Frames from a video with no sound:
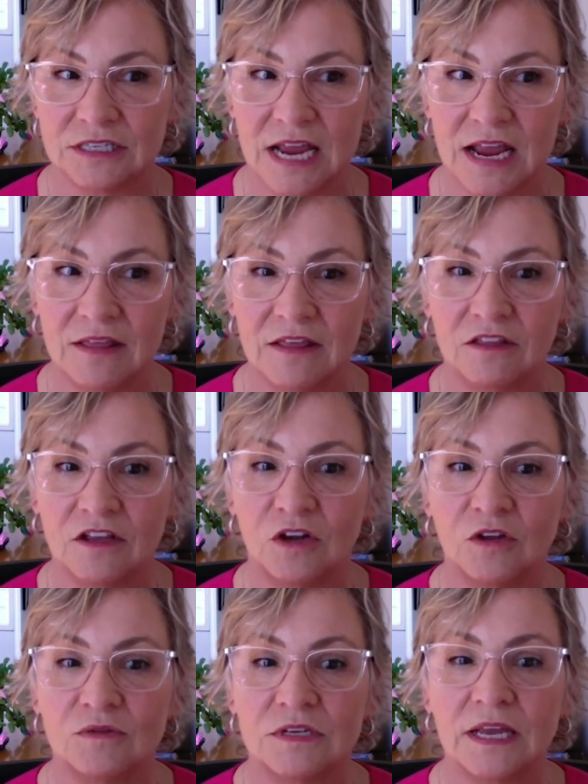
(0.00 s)
say that they're
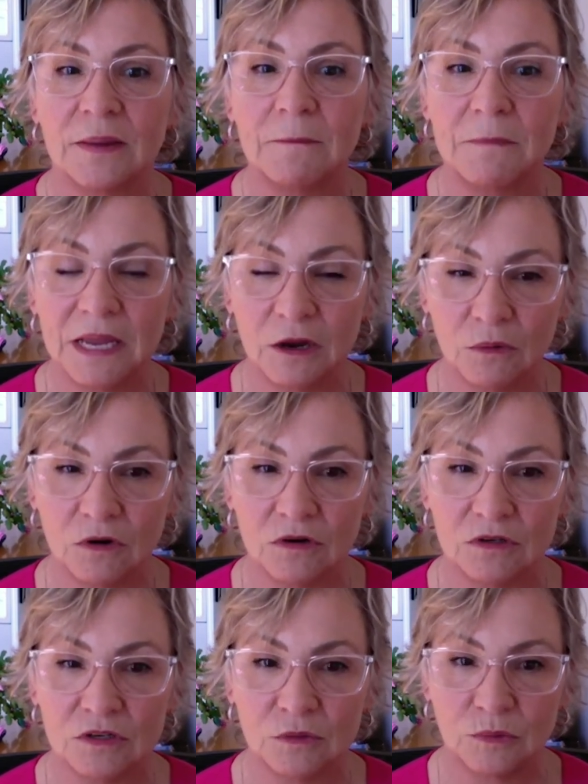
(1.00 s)
using a
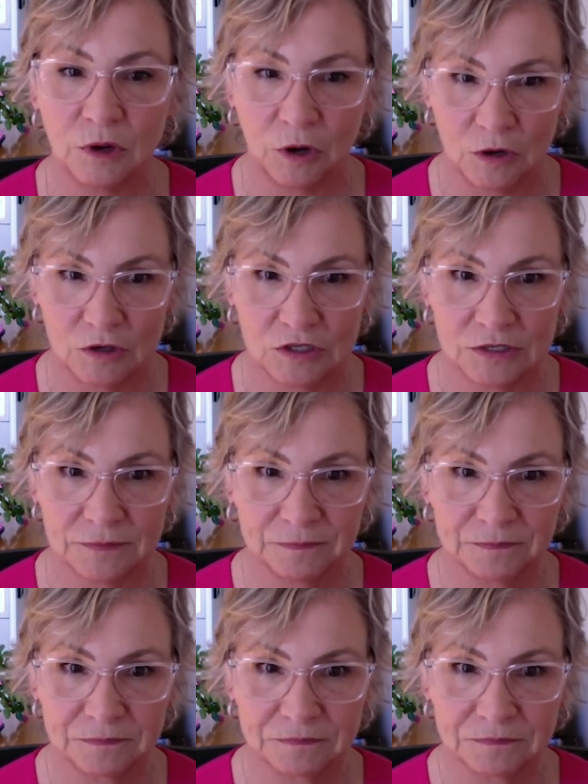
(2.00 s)
mirror to rehearse.